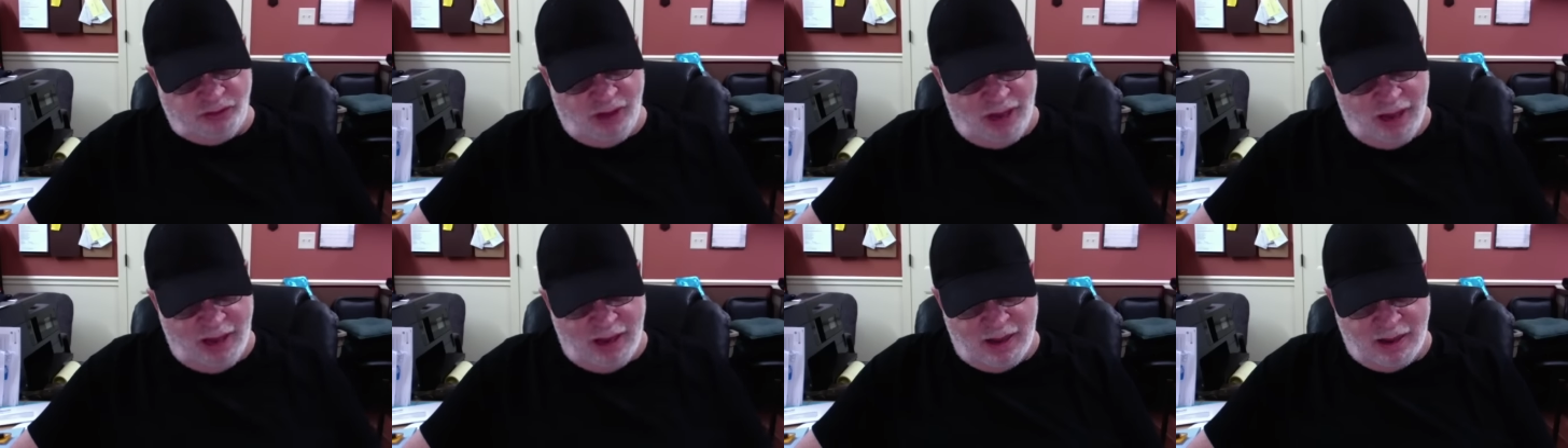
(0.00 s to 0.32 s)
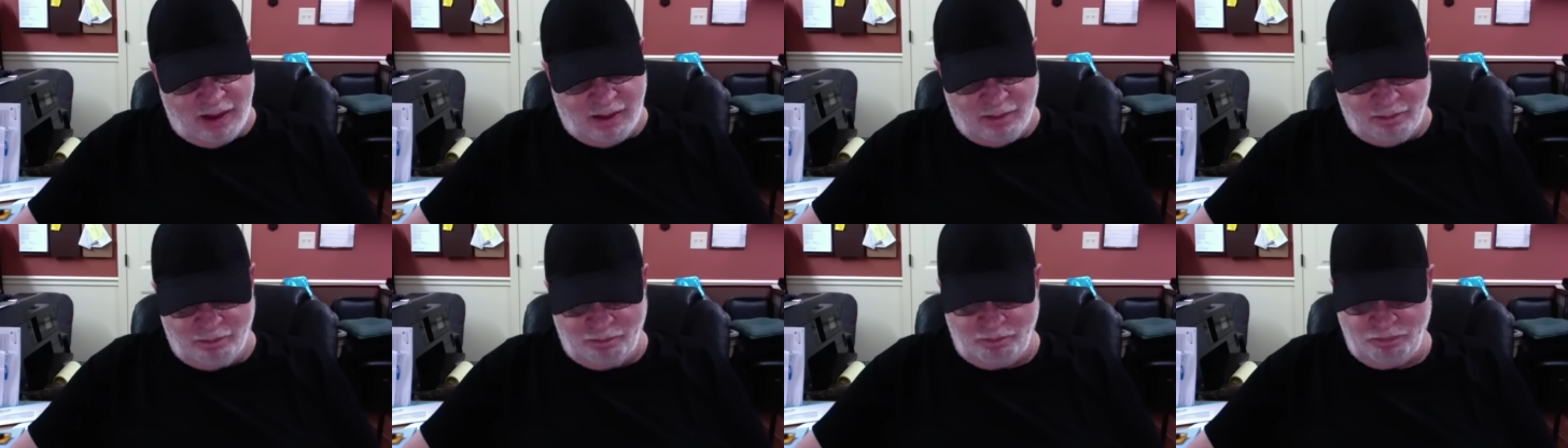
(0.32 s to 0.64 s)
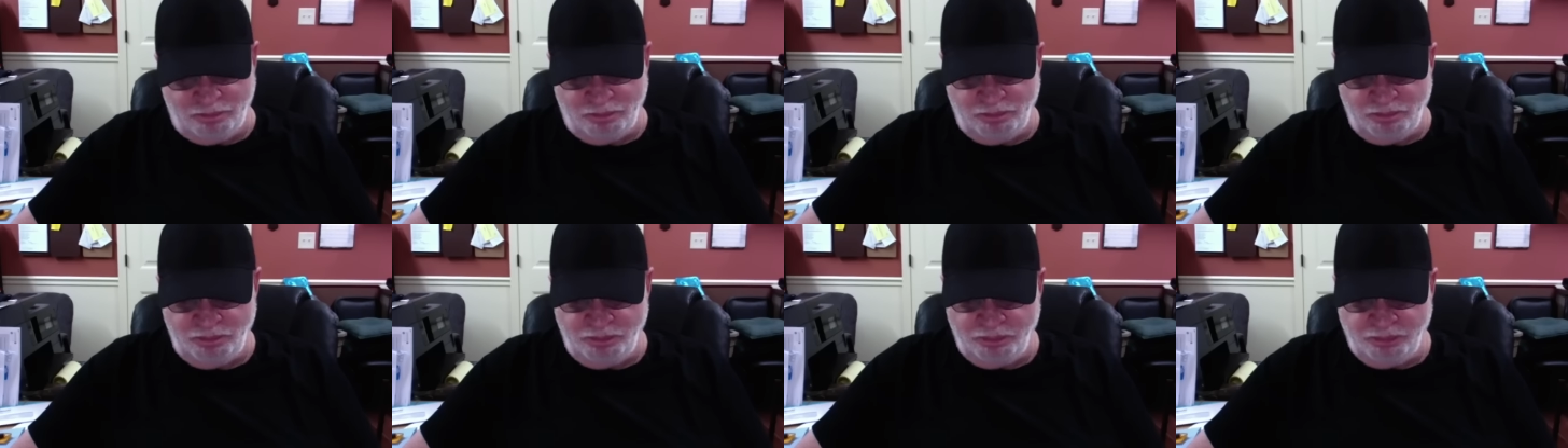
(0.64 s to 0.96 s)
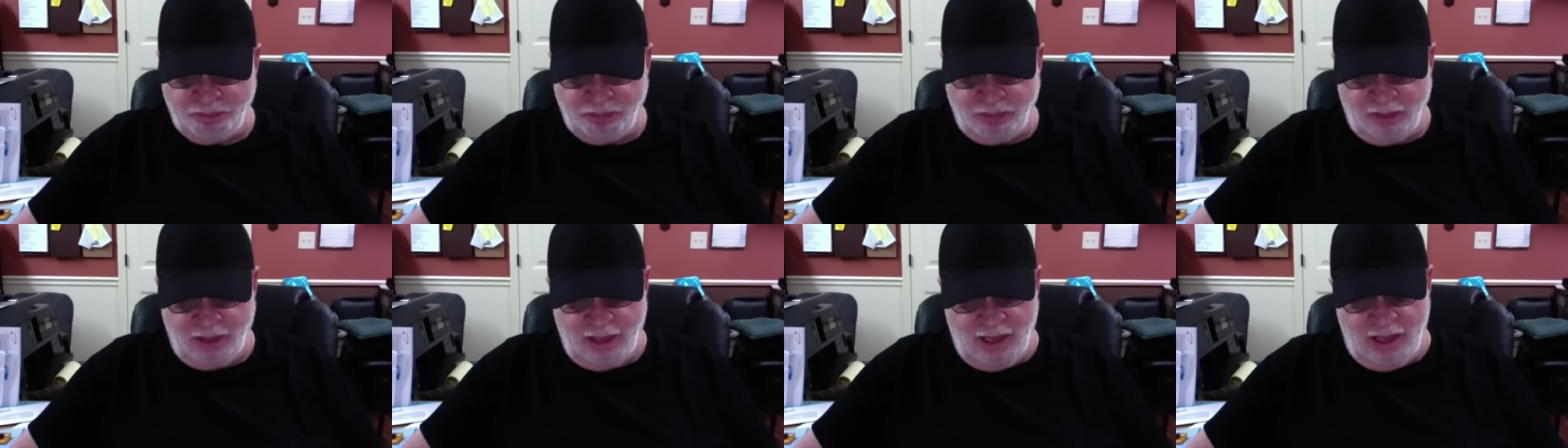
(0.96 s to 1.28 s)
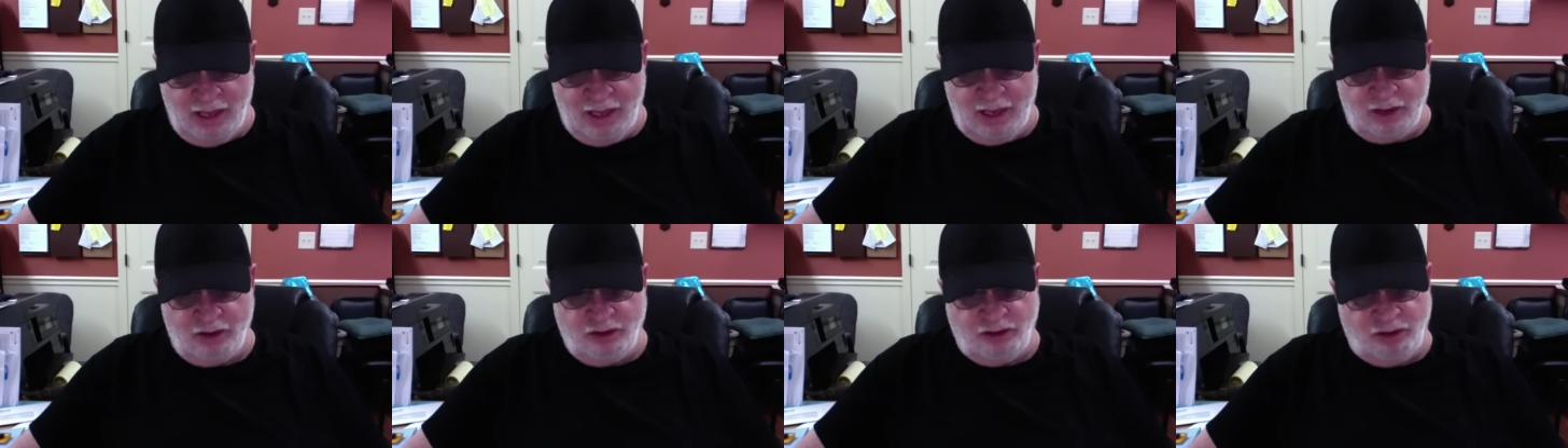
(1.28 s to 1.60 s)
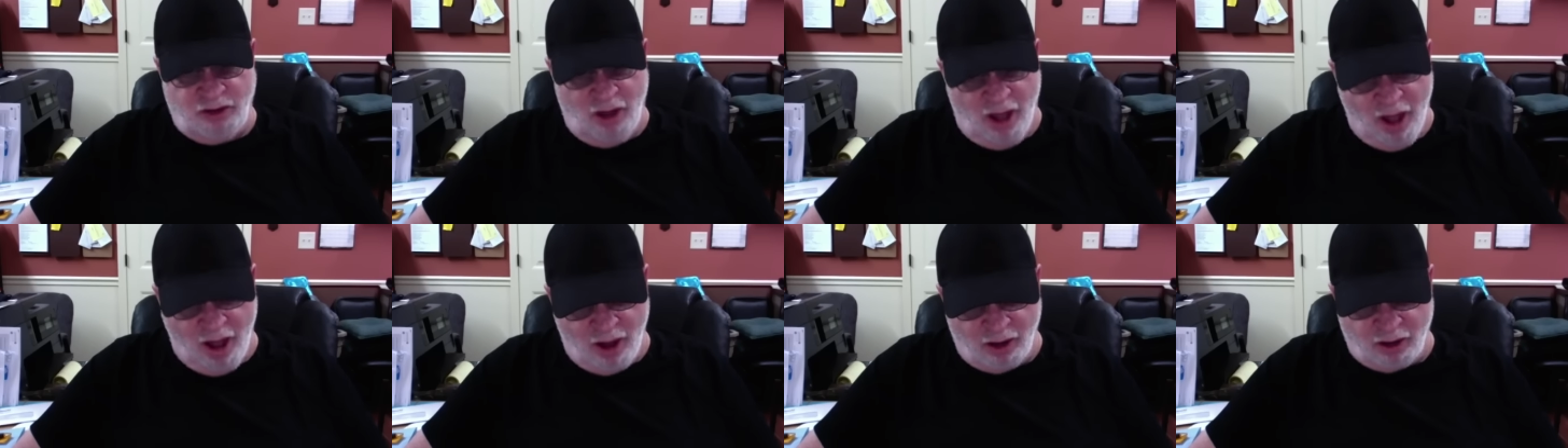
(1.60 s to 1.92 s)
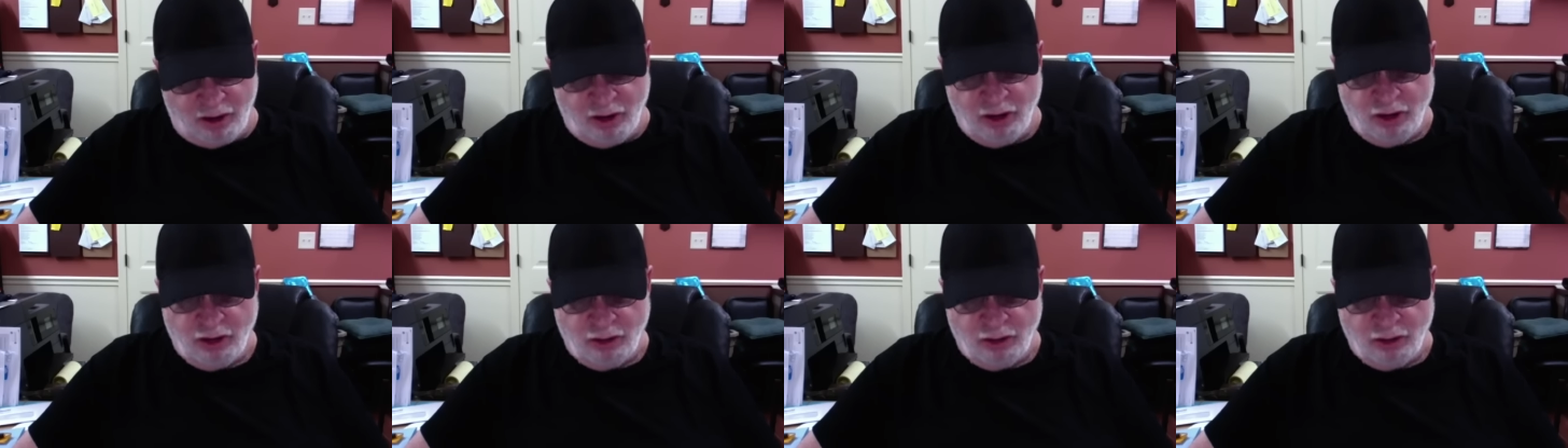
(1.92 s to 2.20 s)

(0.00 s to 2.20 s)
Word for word: time, and it shocked